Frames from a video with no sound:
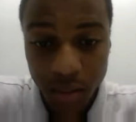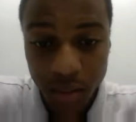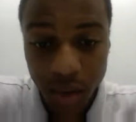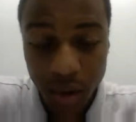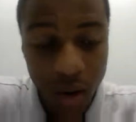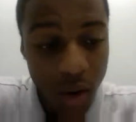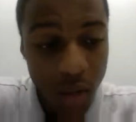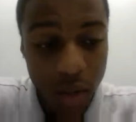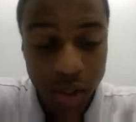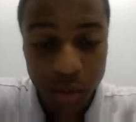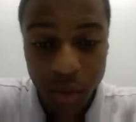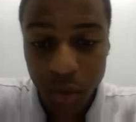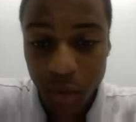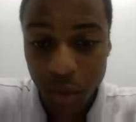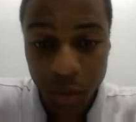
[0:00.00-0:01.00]
Always
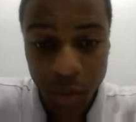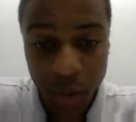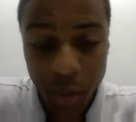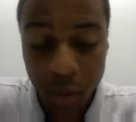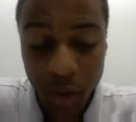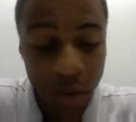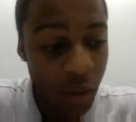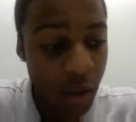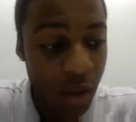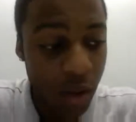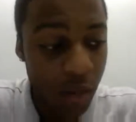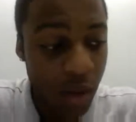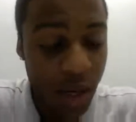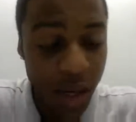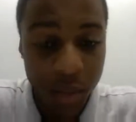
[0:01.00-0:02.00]
more than one way. One way
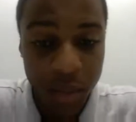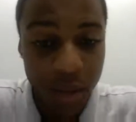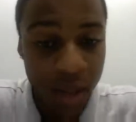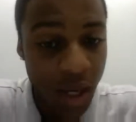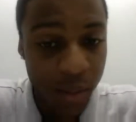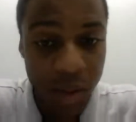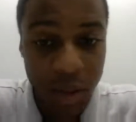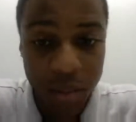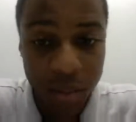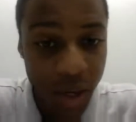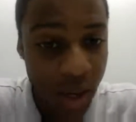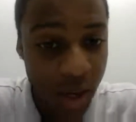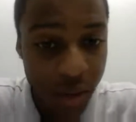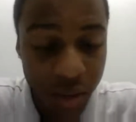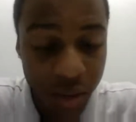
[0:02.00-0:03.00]
might not be
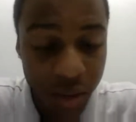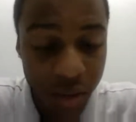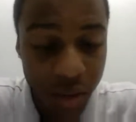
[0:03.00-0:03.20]
better.